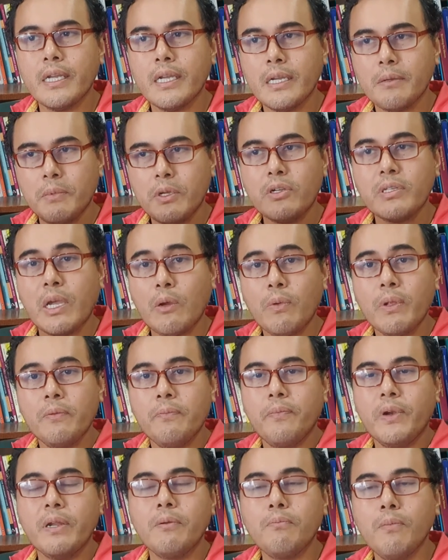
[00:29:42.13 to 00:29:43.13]
because I will
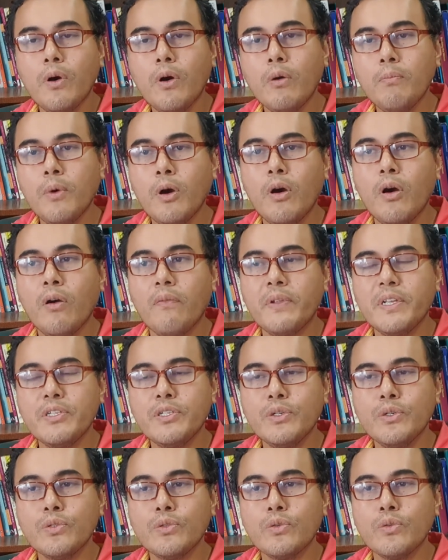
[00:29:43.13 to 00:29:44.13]
bring more and more of
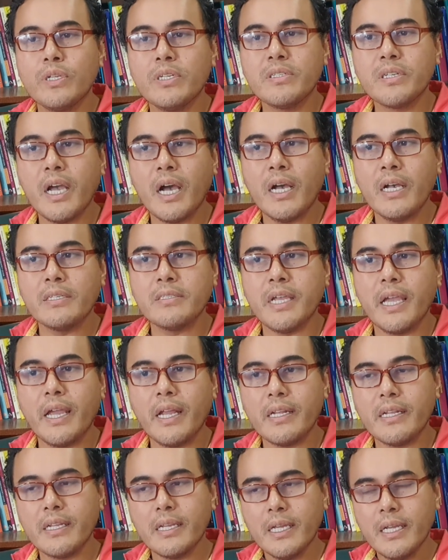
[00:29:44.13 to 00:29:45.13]
issue to discuss
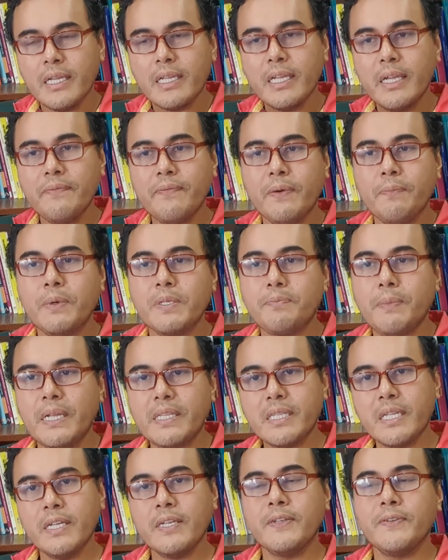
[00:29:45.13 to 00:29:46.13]
and give a
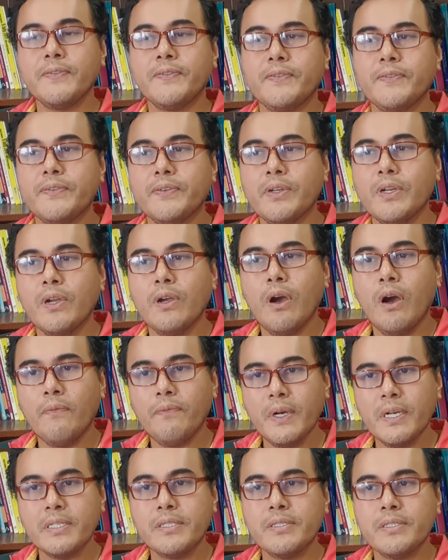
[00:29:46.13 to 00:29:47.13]
perspective
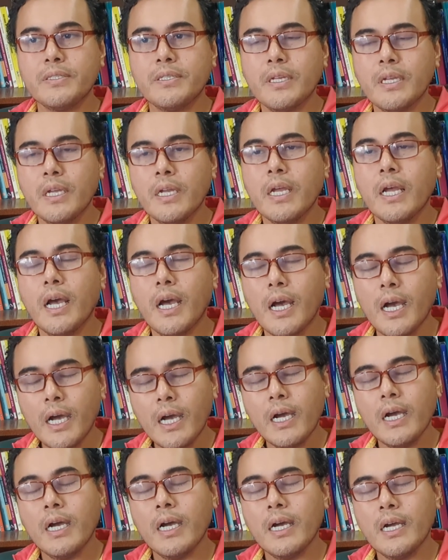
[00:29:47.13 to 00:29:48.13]
of us
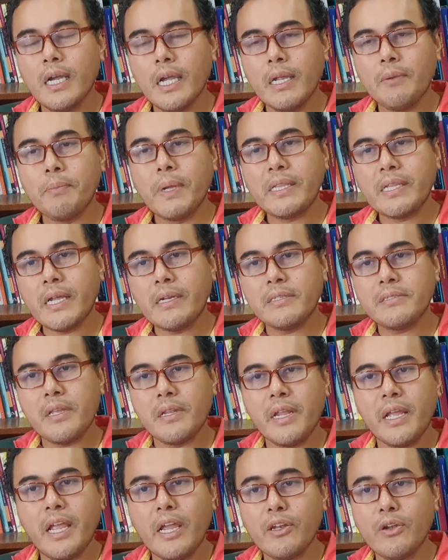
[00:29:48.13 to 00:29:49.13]
and better
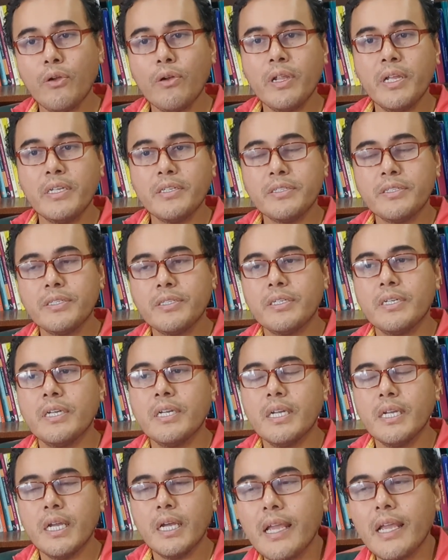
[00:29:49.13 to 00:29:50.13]
understanding and knowledge,
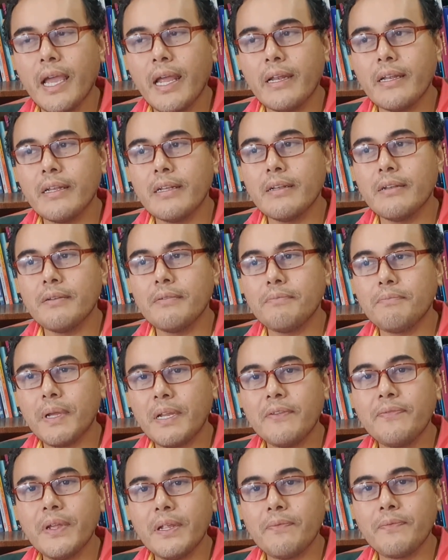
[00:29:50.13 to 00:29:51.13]
get
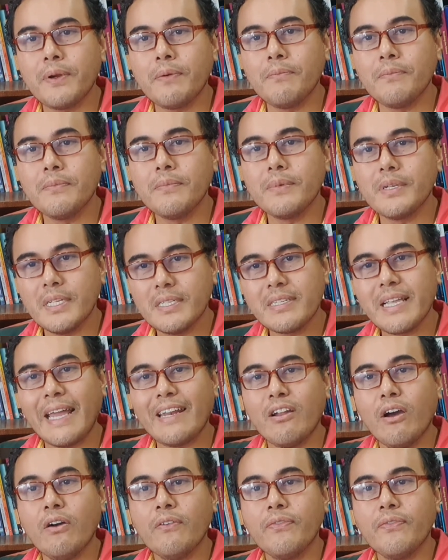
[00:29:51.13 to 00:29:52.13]
benefit from this
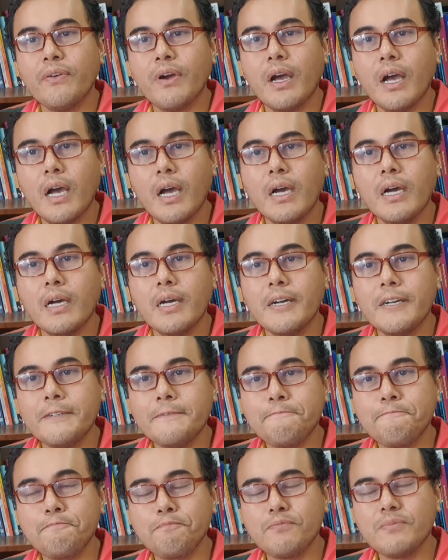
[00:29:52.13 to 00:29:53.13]
kind of
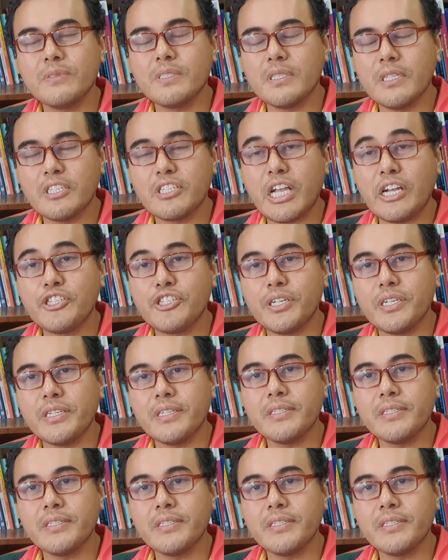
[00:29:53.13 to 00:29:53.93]
discussion.